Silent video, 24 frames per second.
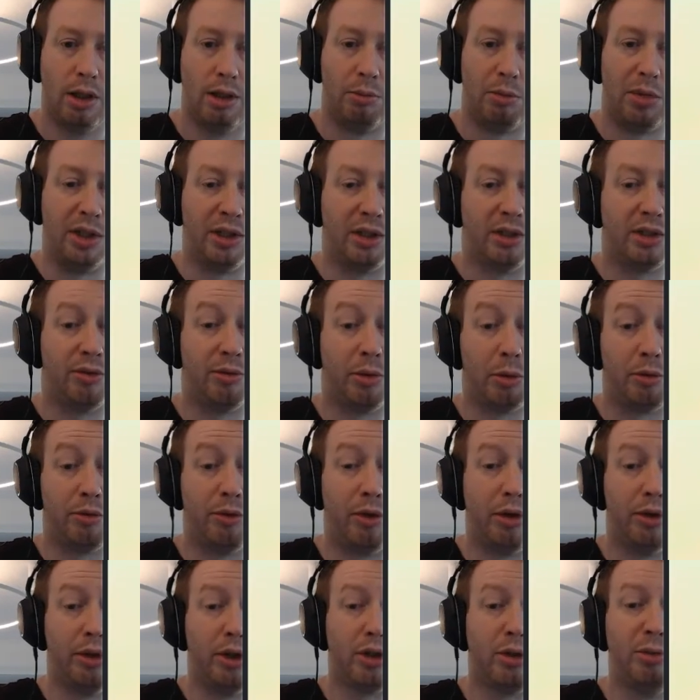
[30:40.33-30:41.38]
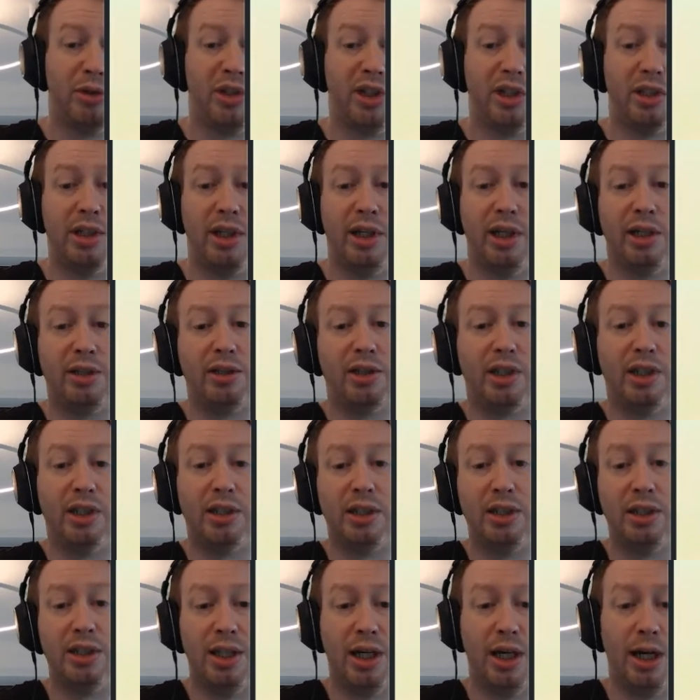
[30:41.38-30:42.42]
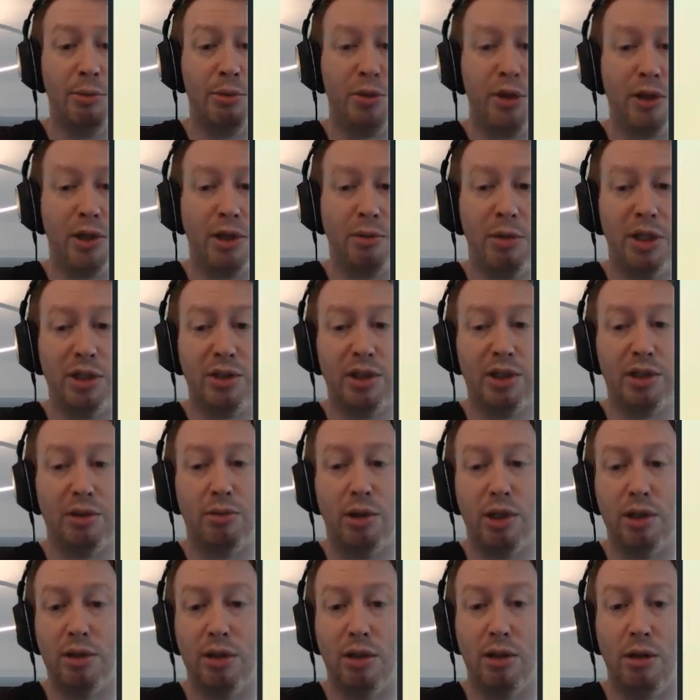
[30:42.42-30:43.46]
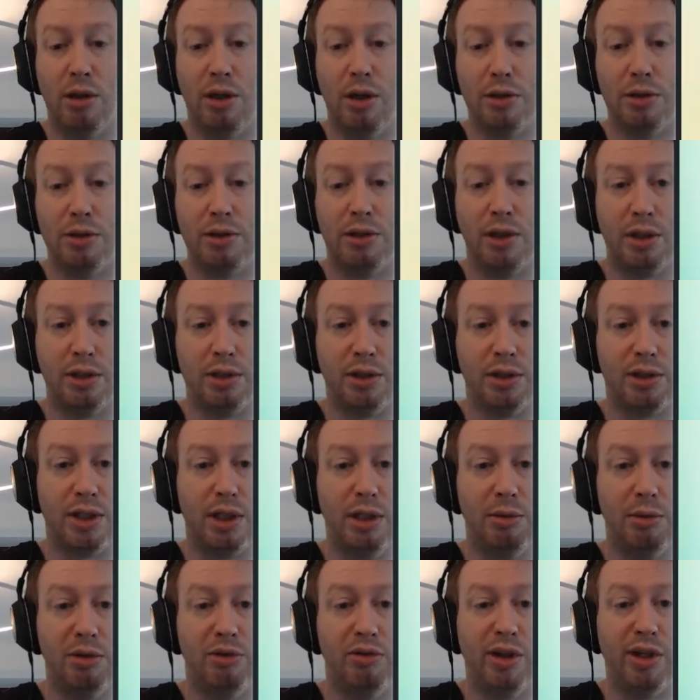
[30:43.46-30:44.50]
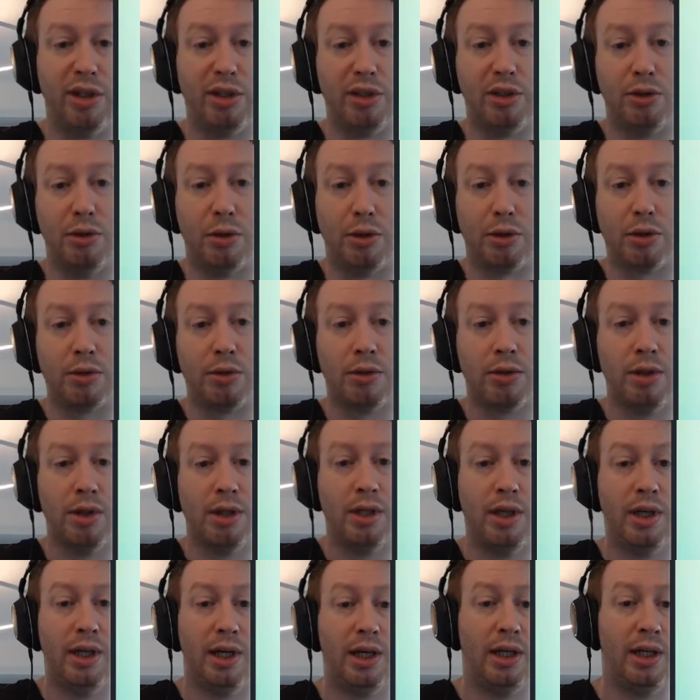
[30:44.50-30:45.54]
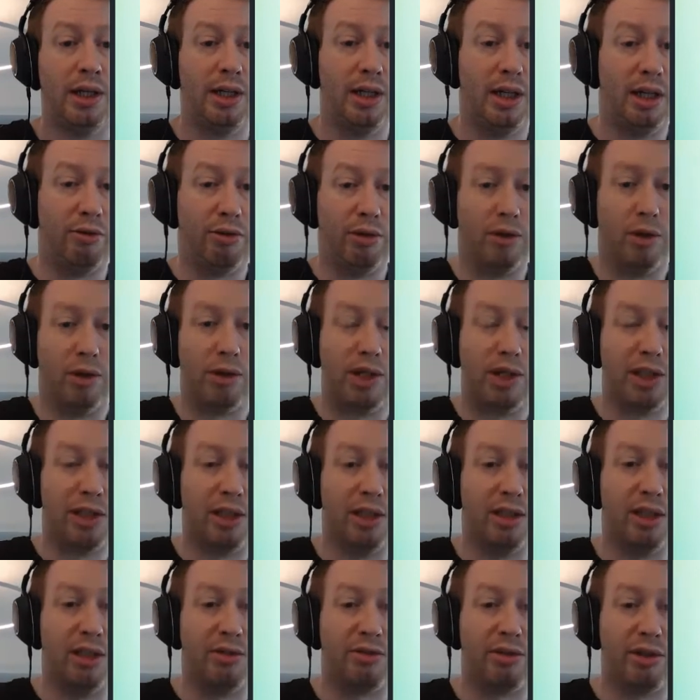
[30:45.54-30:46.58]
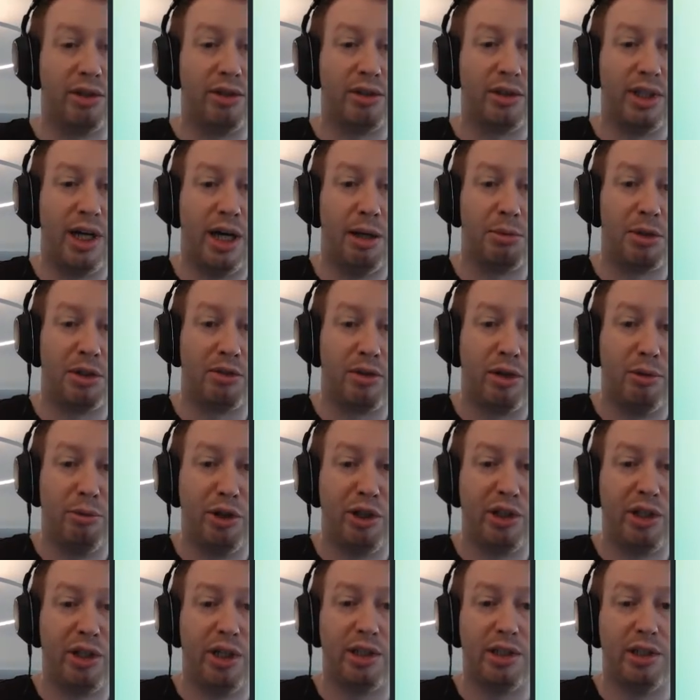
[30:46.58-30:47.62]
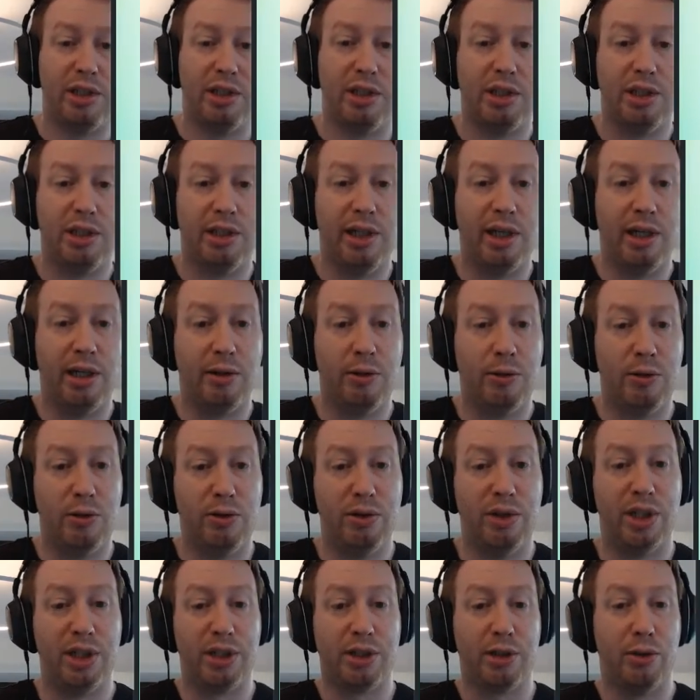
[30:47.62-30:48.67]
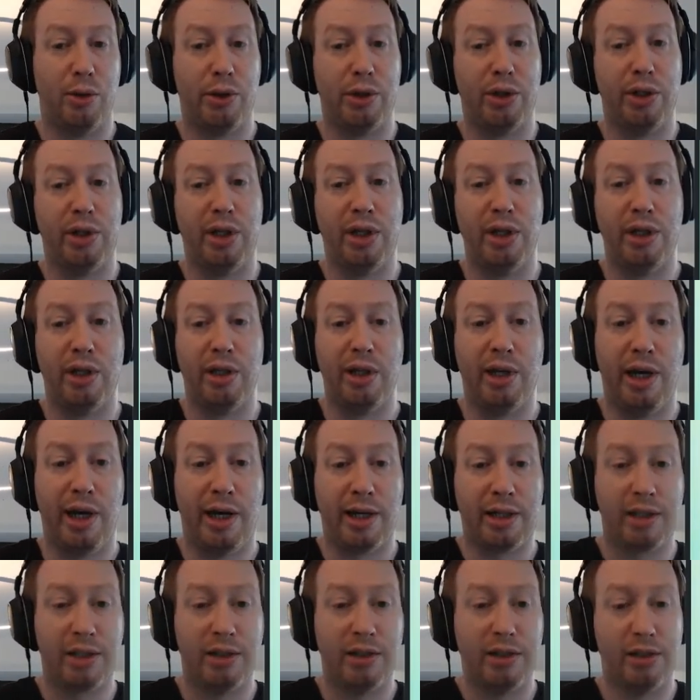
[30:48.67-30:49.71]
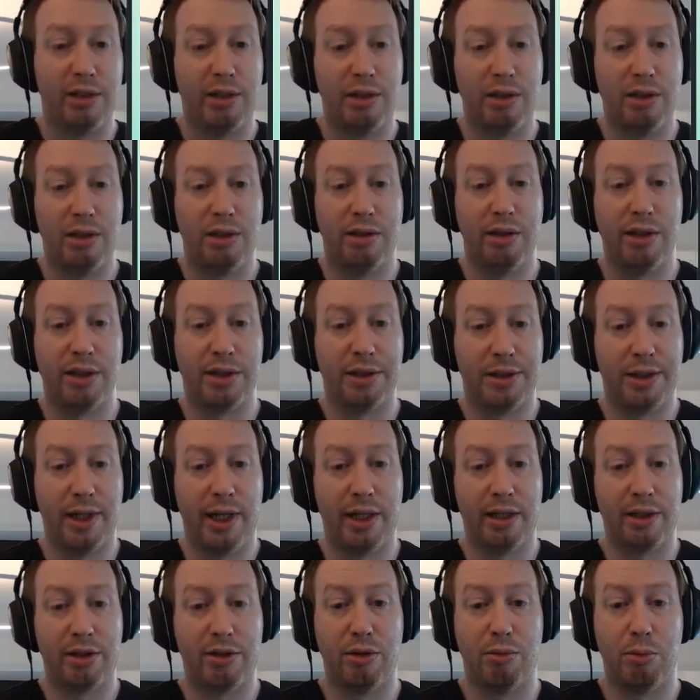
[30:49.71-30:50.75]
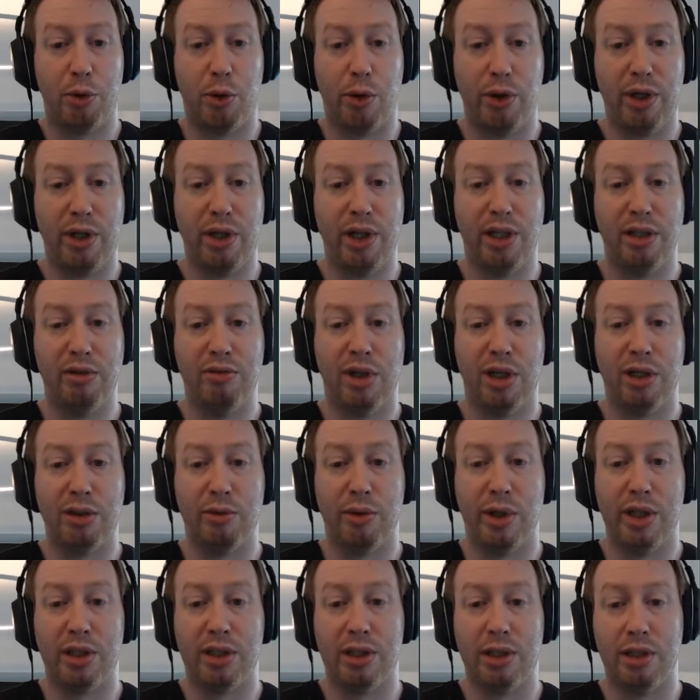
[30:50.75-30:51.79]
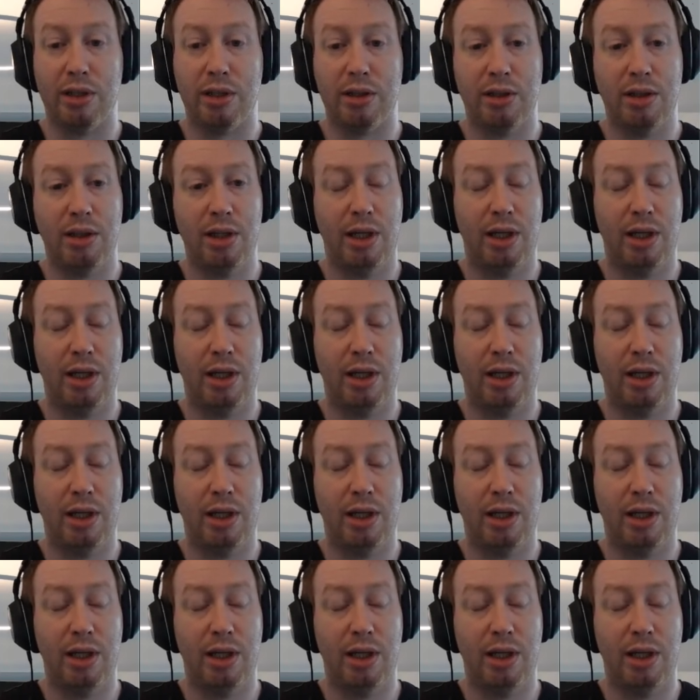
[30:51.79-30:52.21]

Principle for documentation and education. I'm talking about this one a lot, so I'll just keep it very short. If you look at the different types of communication in the DAO, there's coordinating action, there's status reporting and evaluation.